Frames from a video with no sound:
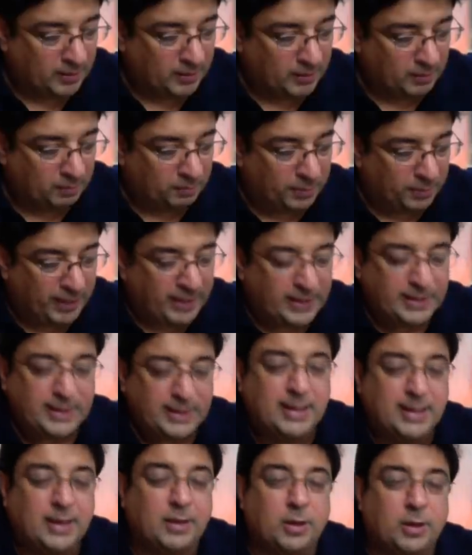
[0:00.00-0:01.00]
brings
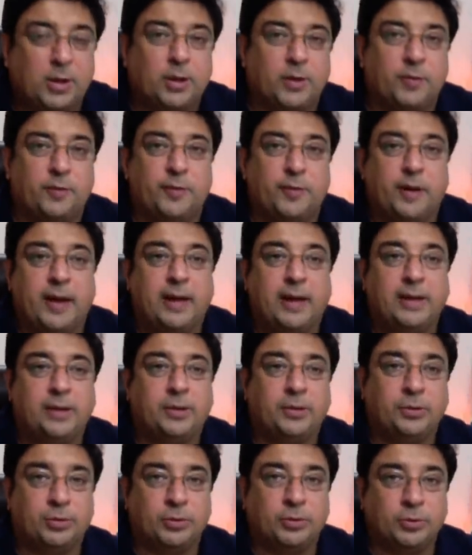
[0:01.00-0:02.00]
in a lot of
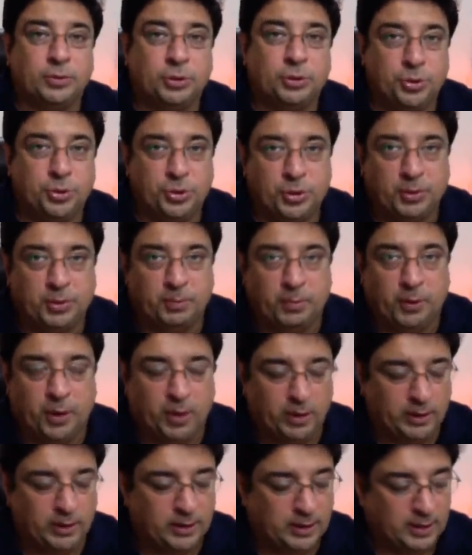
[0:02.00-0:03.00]
value to your
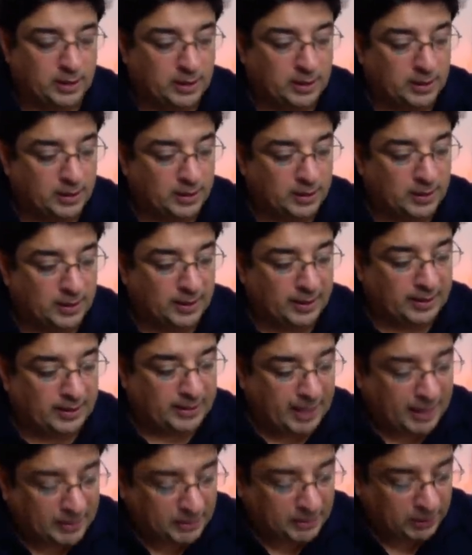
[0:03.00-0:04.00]
blog. And
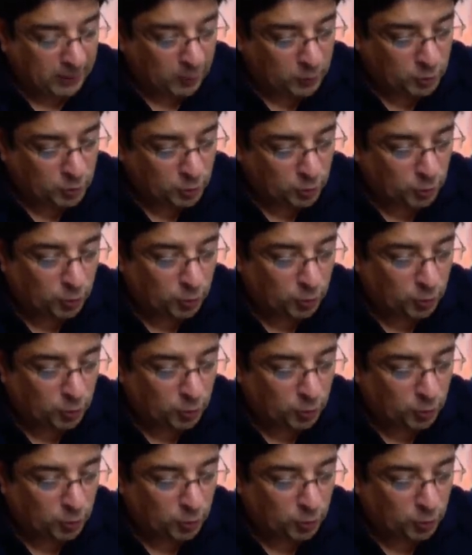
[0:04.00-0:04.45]
that's how you